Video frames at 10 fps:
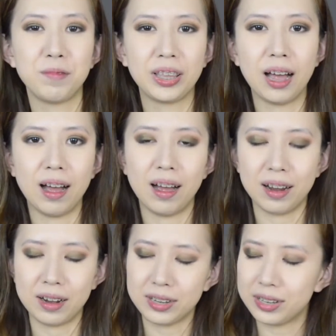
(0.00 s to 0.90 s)
with the
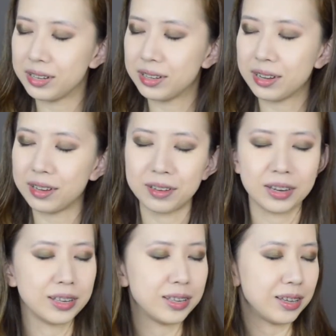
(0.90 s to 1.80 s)
eyes, as you
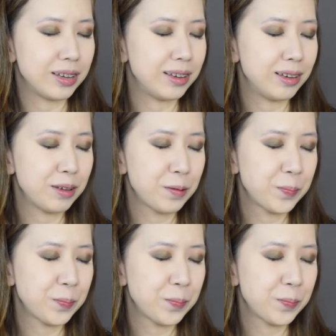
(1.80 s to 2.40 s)
can see.